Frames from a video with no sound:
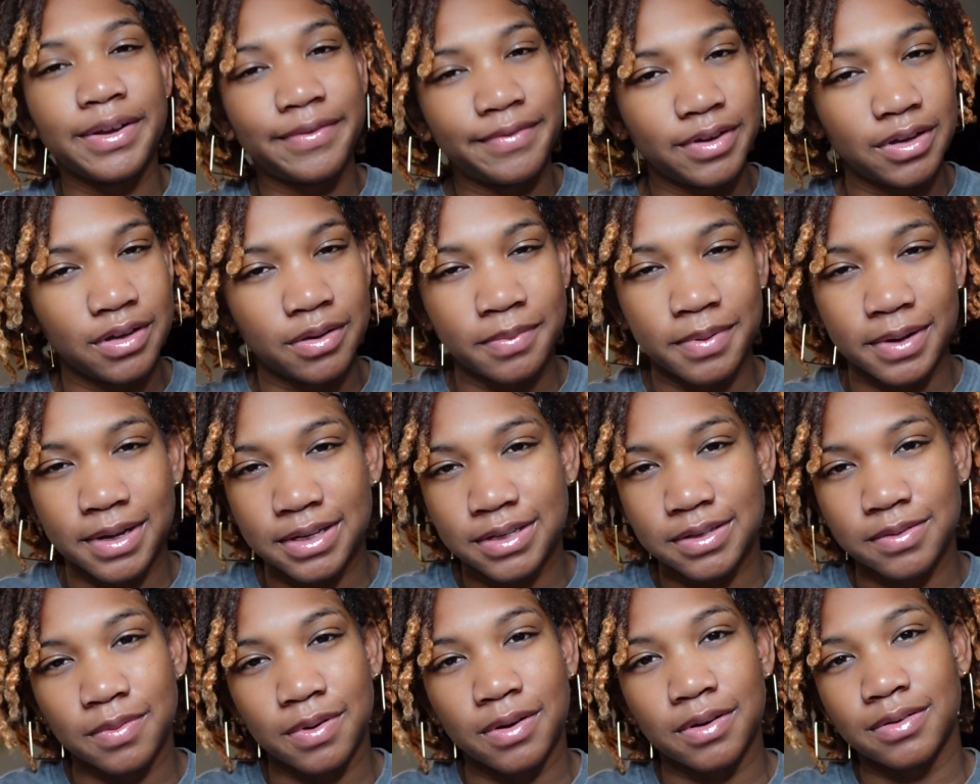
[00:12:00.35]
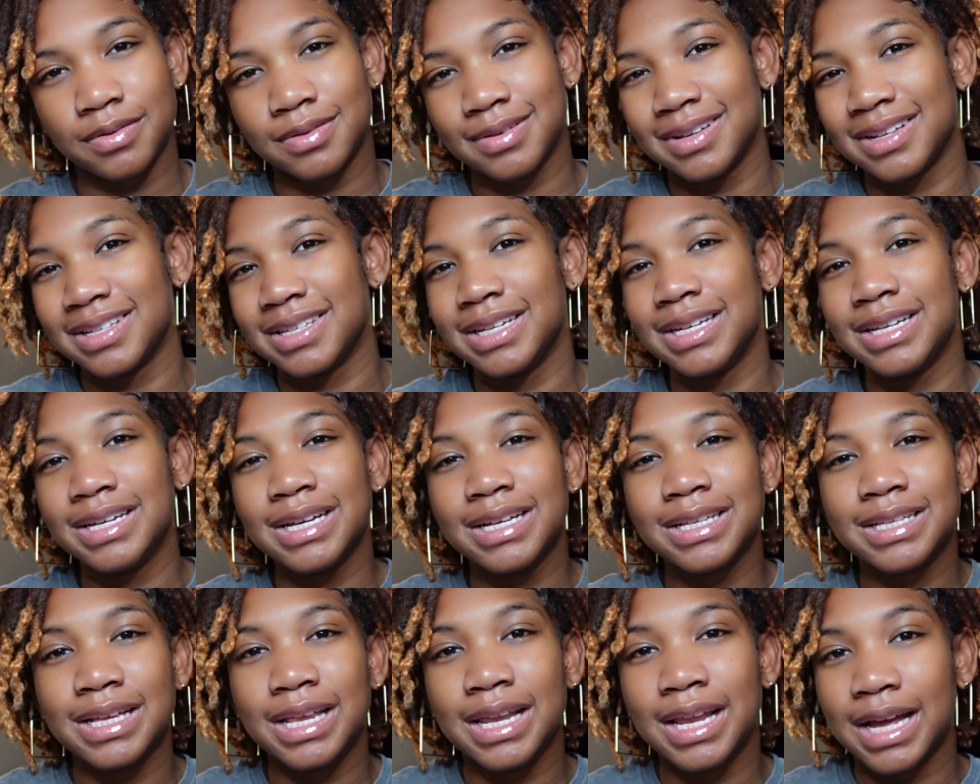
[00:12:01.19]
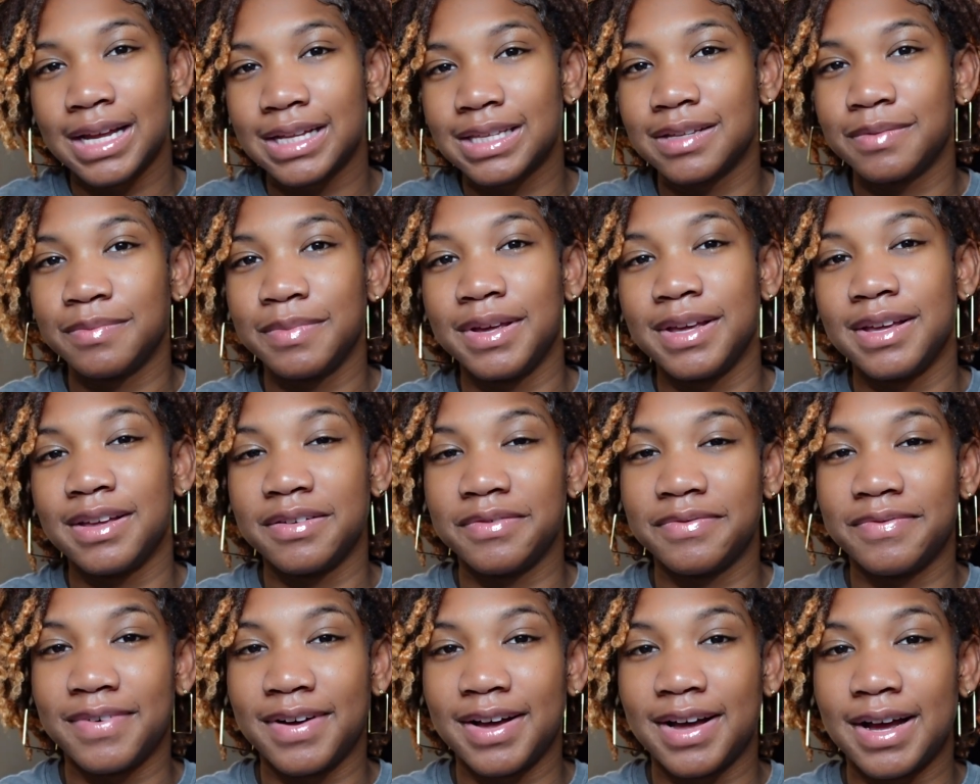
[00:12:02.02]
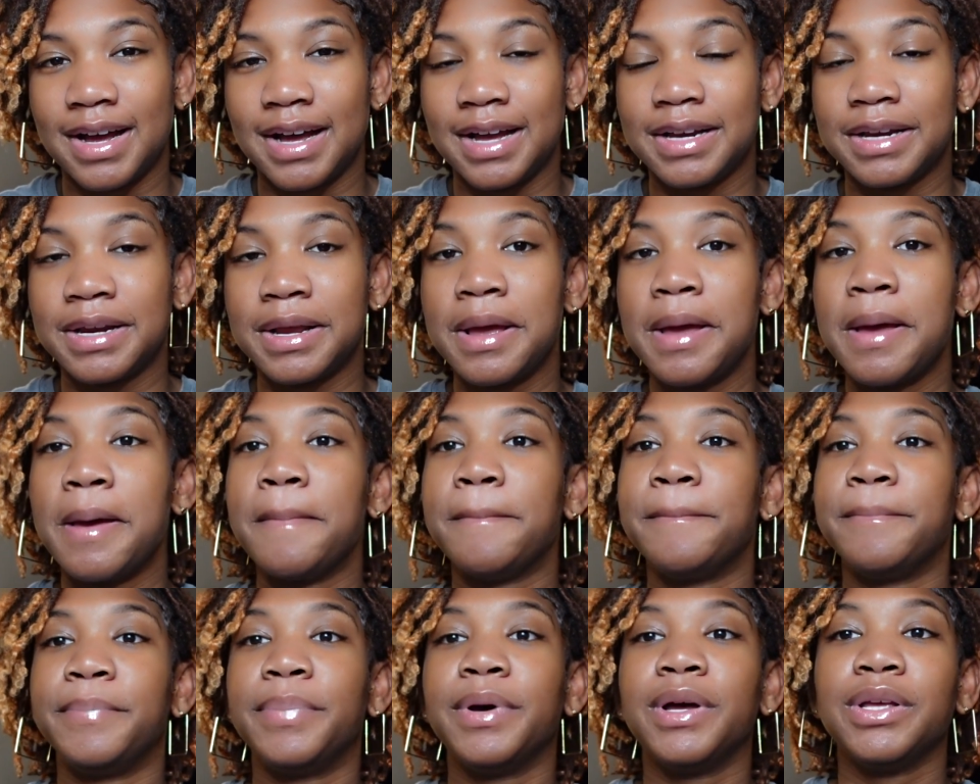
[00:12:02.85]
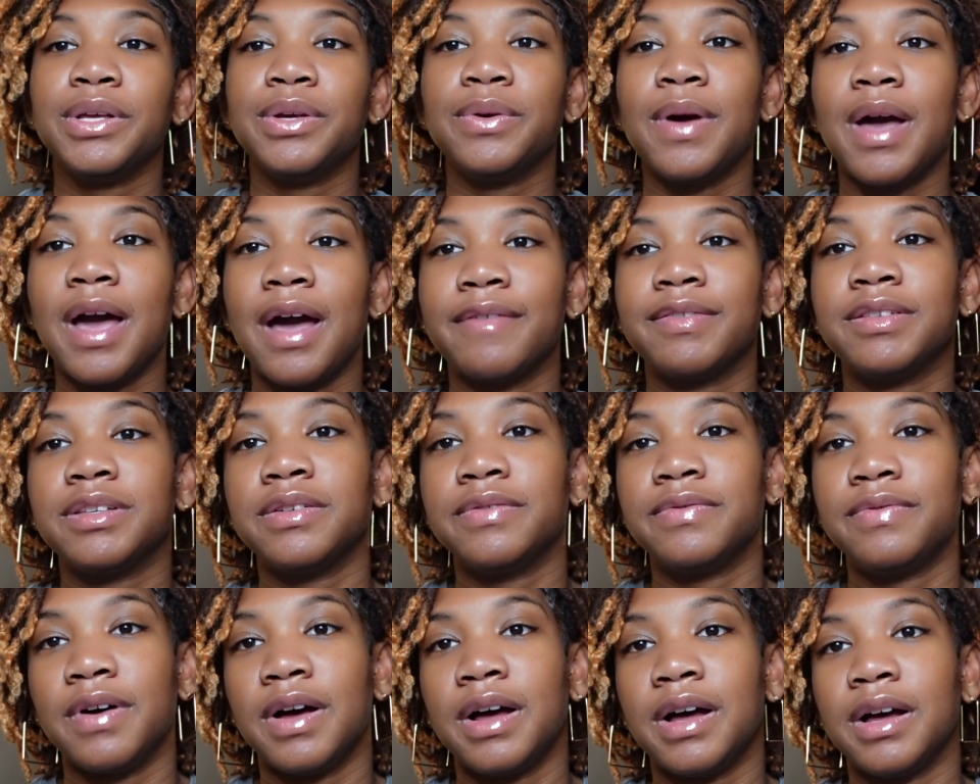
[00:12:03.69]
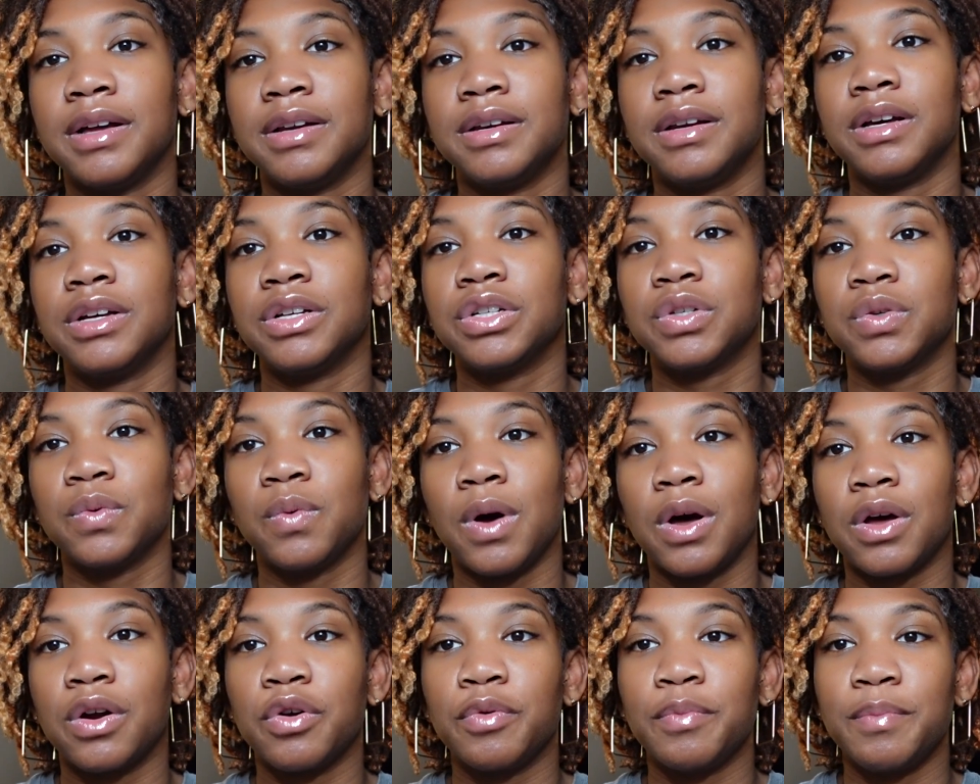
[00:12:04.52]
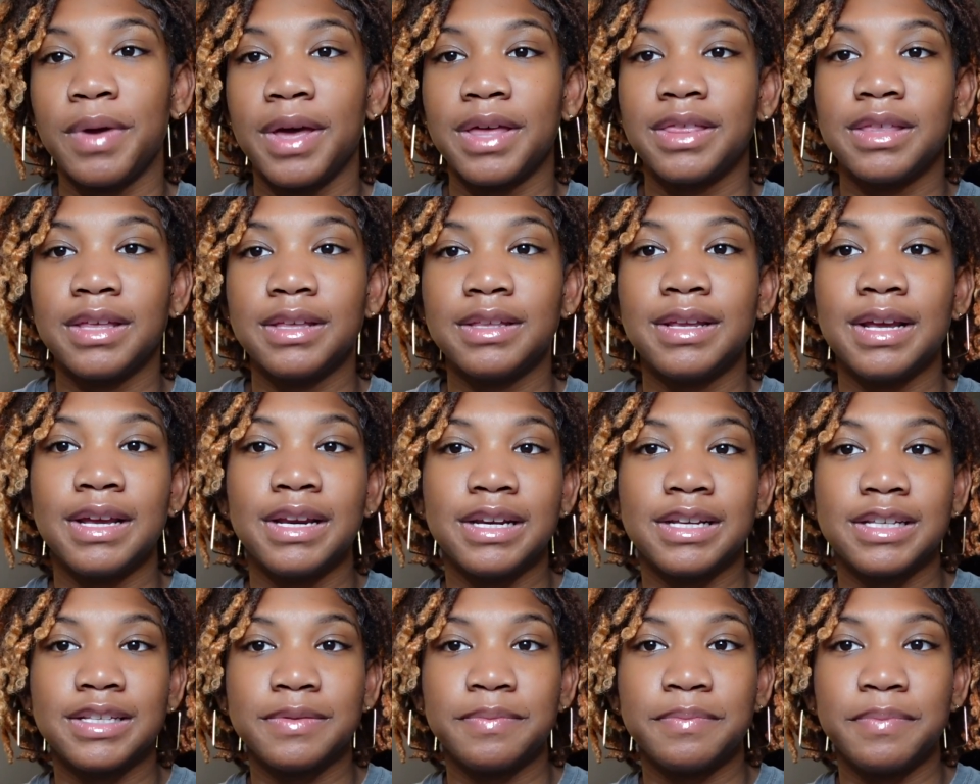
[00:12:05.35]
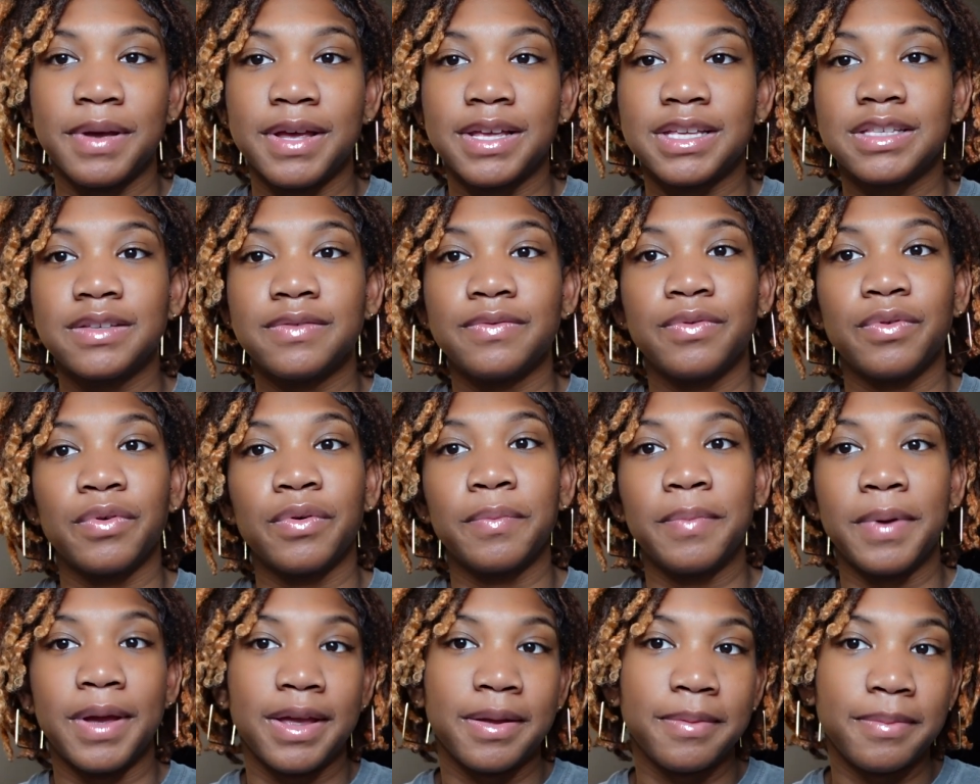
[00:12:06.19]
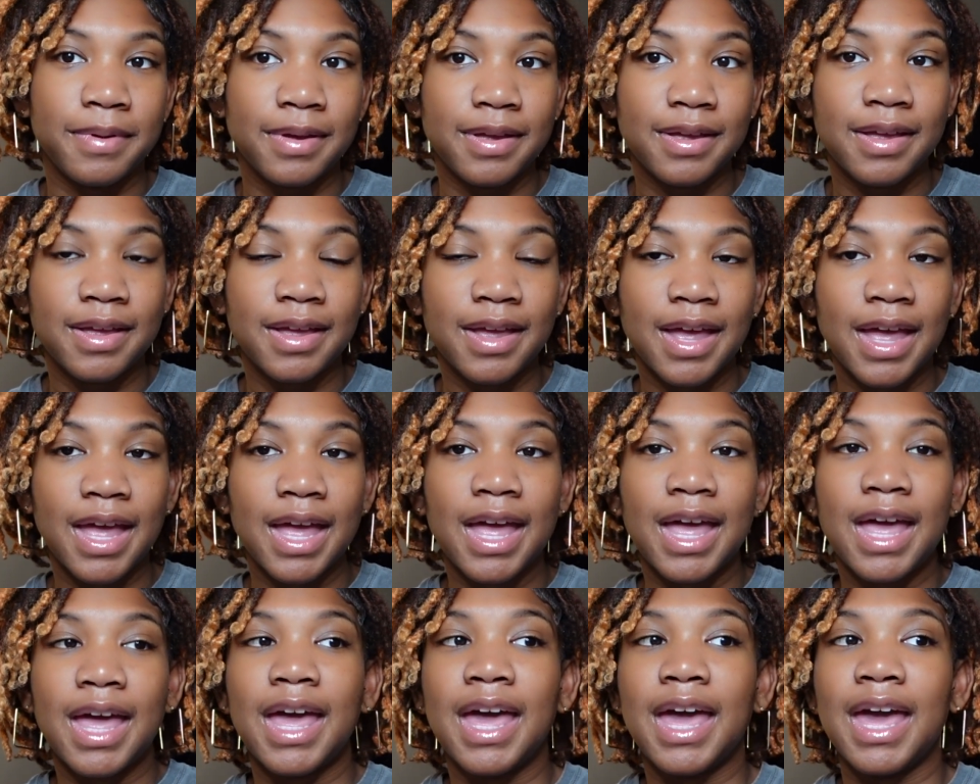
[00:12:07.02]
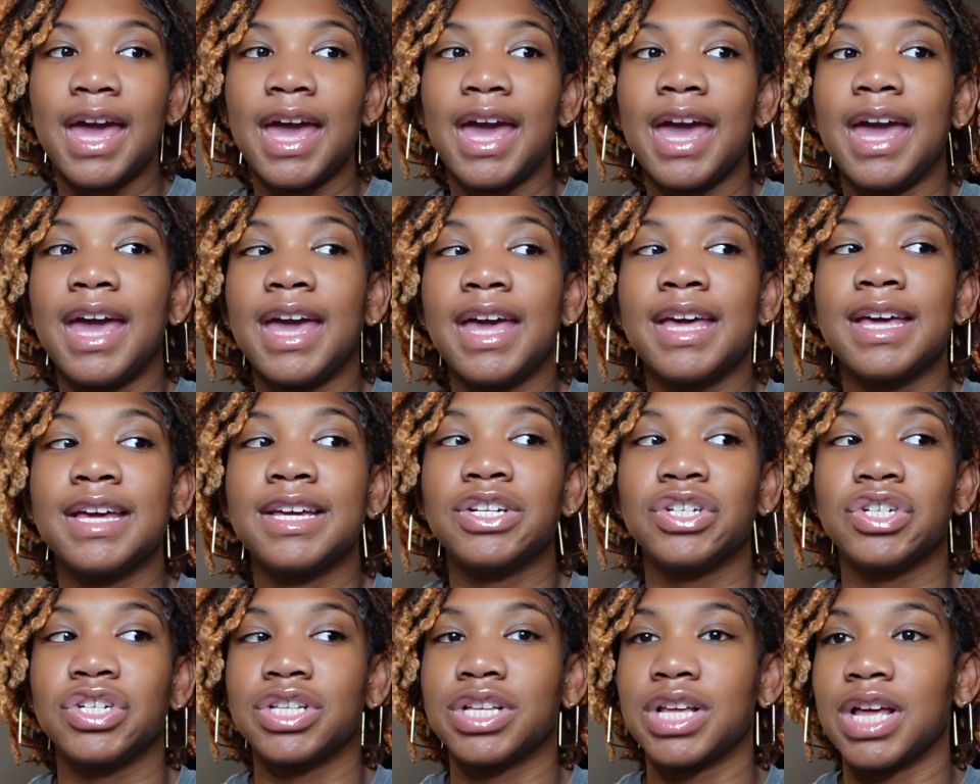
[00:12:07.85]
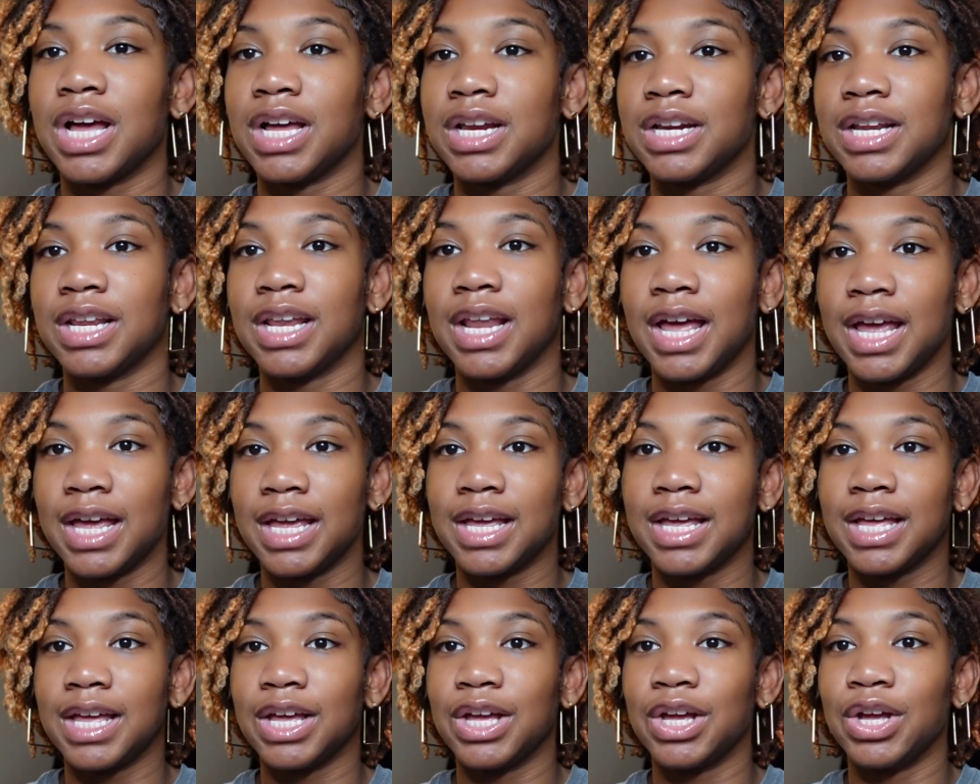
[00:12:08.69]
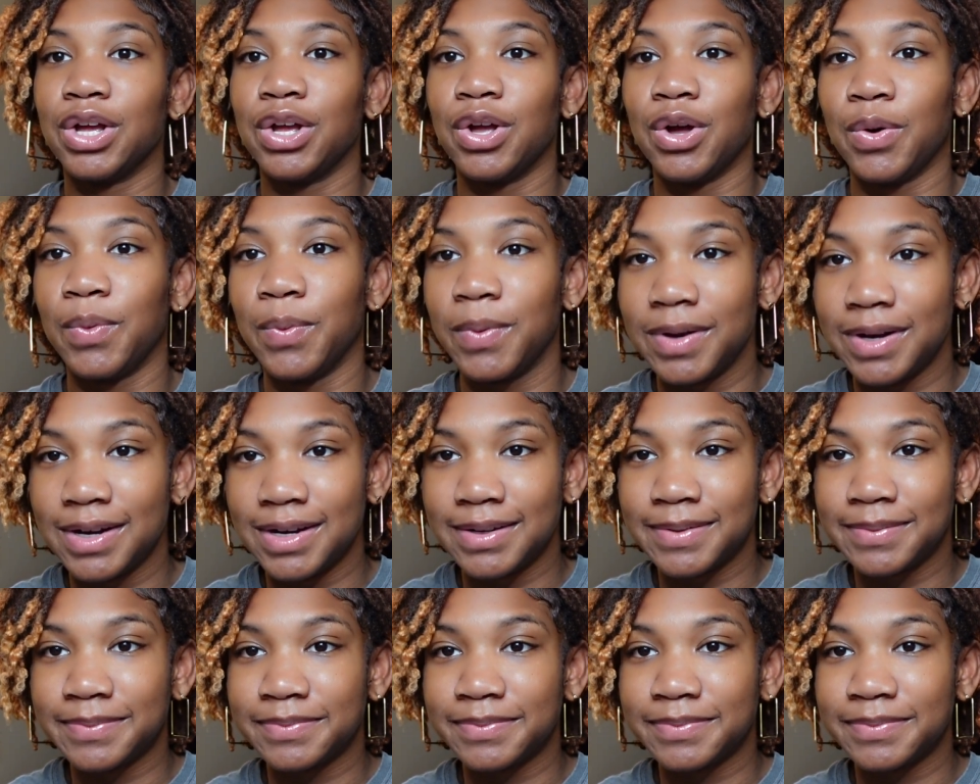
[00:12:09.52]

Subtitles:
iffy about swaddles because he doesn't like to be confined. But you have to find a swaddle method that is best for baby and just kind of like go with it.